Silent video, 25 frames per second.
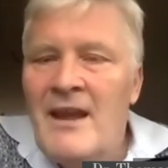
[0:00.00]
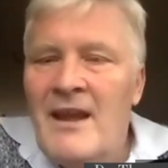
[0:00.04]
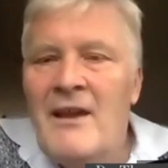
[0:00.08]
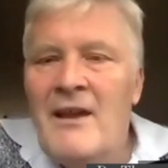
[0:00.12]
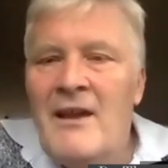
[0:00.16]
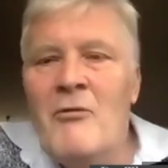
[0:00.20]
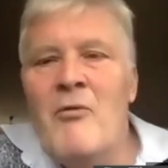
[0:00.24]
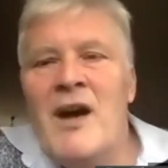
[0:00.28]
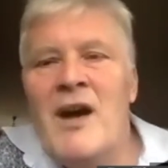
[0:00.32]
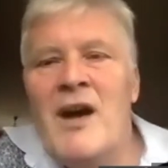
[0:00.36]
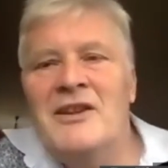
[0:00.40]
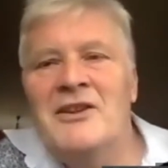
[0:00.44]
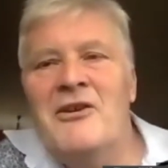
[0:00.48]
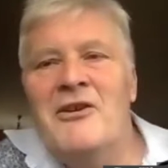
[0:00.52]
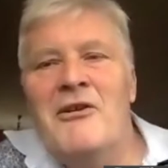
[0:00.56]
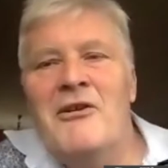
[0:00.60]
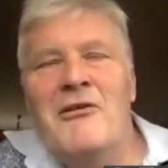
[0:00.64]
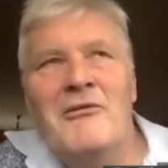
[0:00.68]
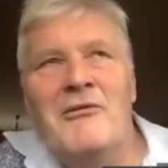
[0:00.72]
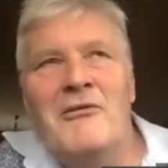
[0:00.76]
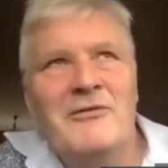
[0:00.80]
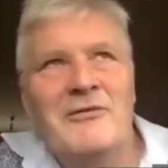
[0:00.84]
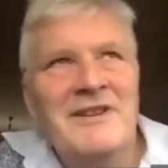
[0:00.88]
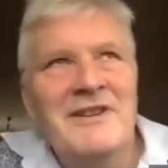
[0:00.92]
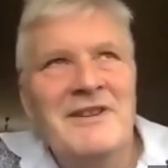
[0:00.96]
One
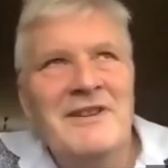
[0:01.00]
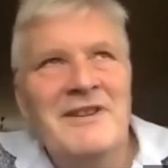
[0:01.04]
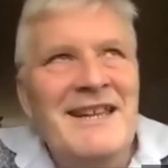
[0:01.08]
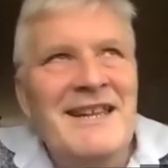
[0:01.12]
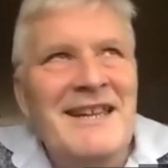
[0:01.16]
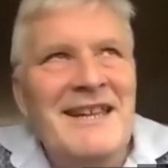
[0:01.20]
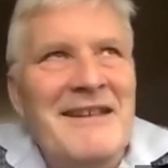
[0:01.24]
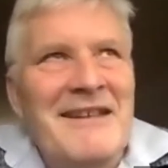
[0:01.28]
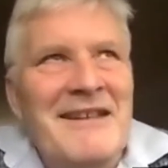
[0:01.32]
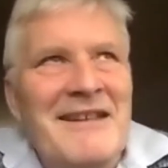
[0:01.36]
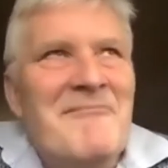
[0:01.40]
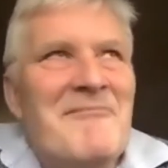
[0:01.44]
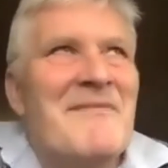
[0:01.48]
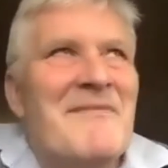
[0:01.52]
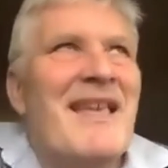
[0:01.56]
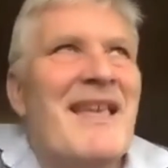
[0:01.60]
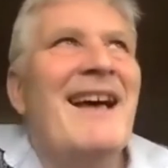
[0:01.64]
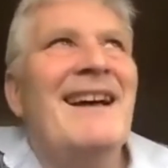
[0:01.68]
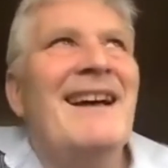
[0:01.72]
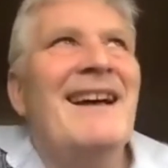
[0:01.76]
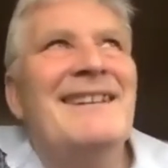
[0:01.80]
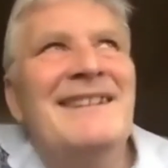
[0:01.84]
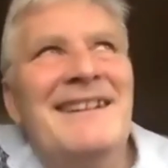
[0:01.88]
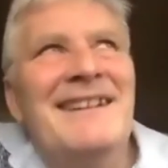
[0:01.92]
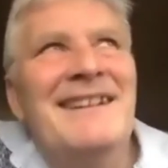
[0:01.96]
of the
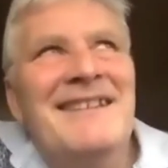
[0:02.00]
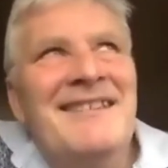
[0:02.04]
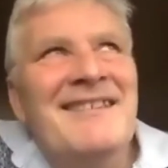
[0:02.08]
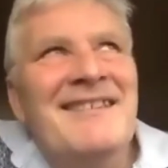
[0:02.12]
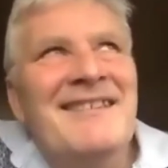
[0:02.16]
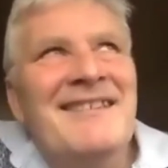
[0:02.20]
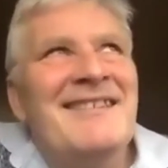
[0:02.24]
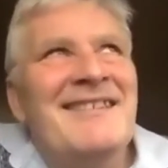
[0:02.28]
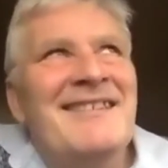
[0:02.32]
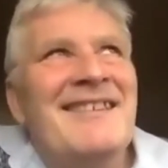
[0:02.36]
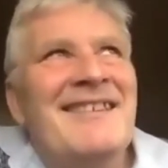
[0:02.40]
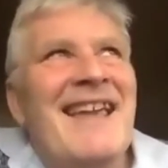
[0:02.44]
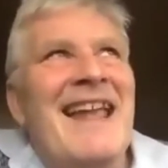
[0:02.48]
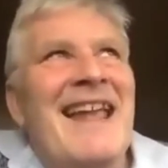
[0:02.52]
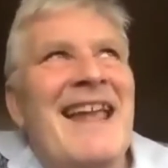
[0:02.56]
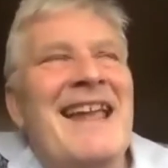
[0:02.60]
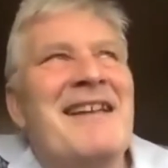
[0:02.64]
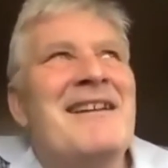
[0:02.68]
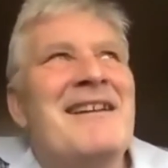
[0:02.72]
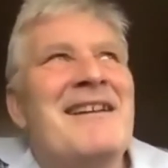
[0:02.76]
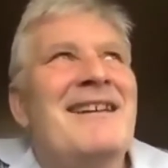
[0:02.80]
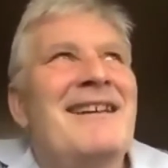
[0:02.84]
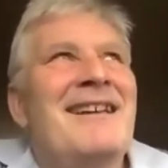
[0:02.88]
let's say,